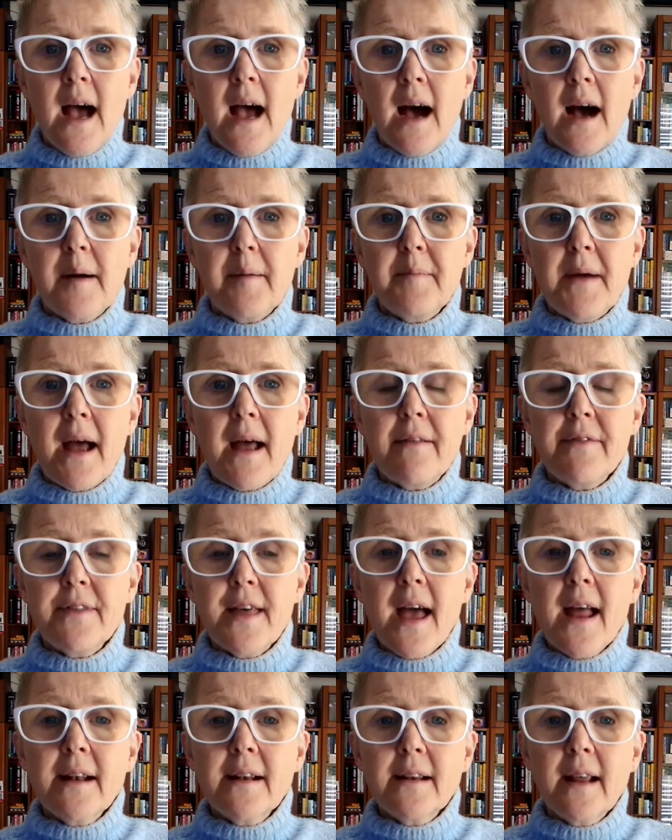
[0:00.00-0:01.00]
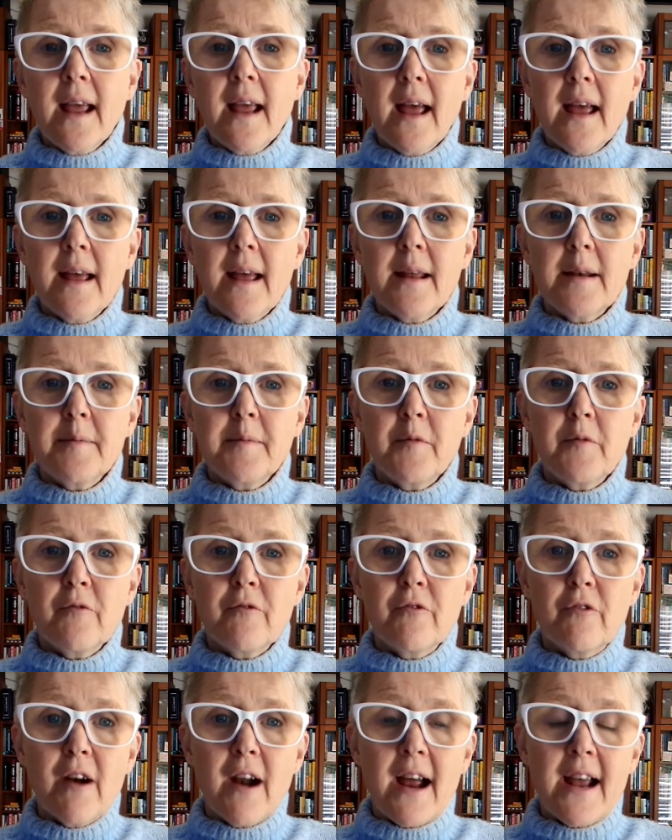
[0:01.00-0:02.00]
And that can
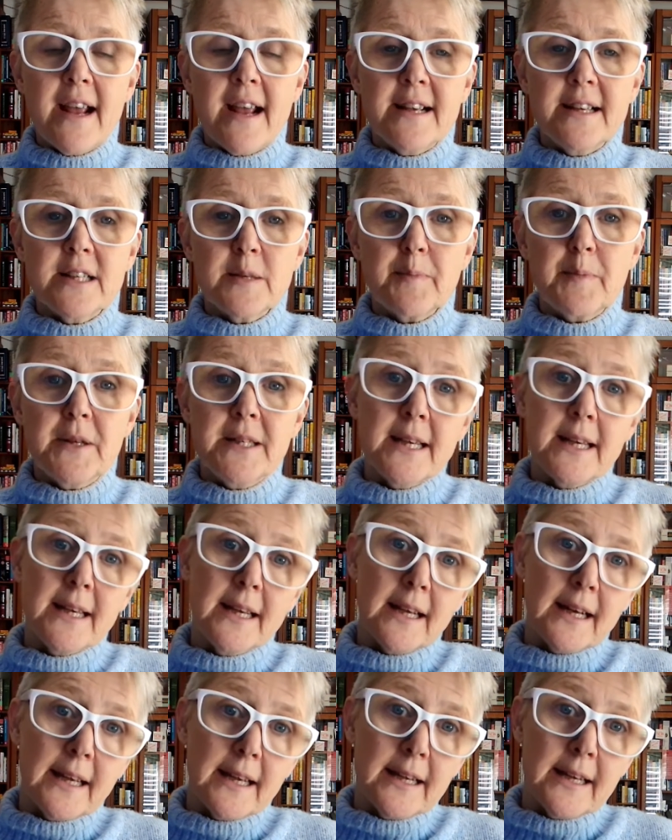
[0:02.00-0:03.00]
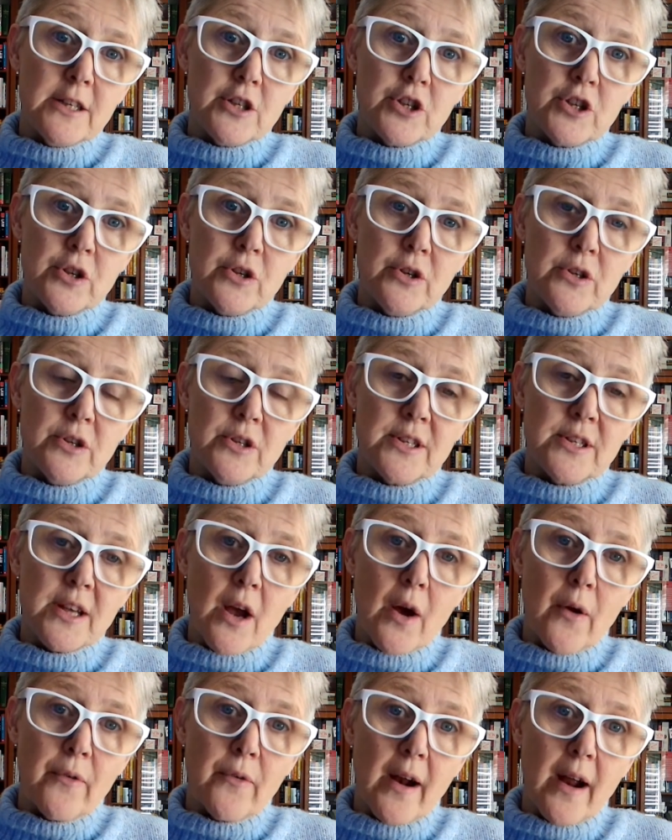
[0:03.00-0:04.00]
raise particular issues
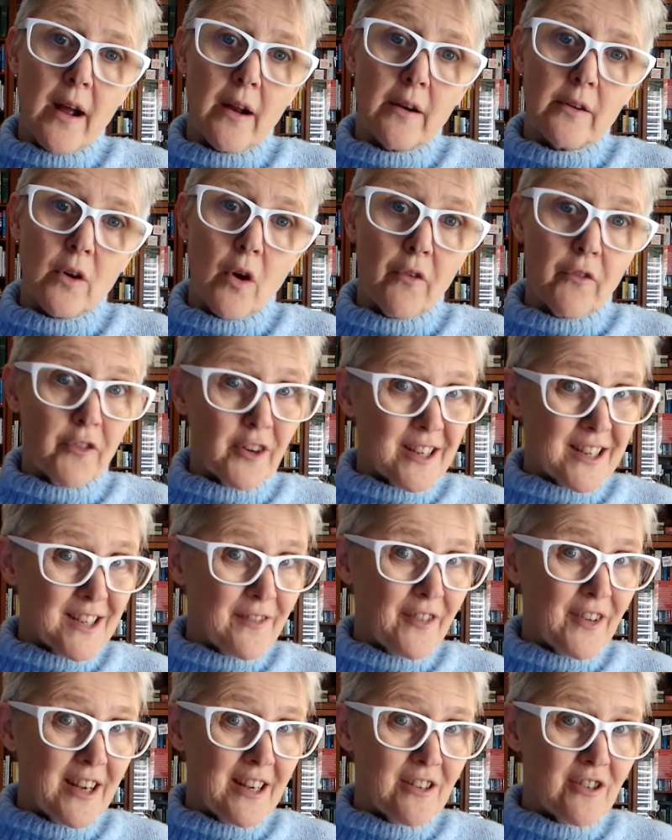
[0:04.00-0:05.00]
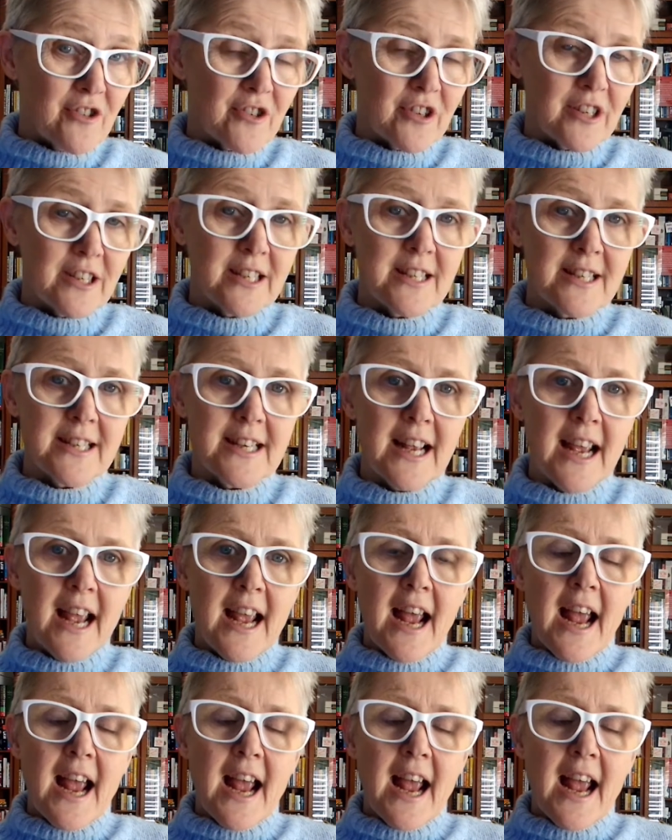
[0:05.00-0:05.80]
around conflicts of interest.